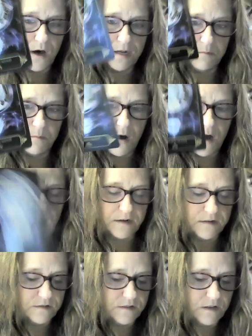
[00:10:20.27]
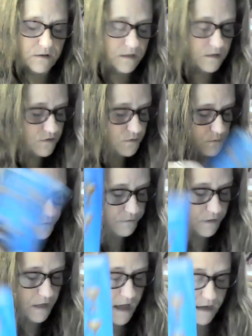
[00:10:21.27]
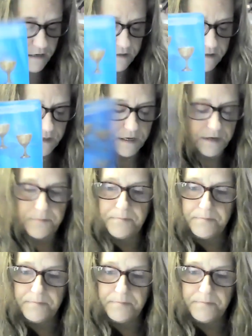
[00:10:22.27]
body mind is telling us to reflect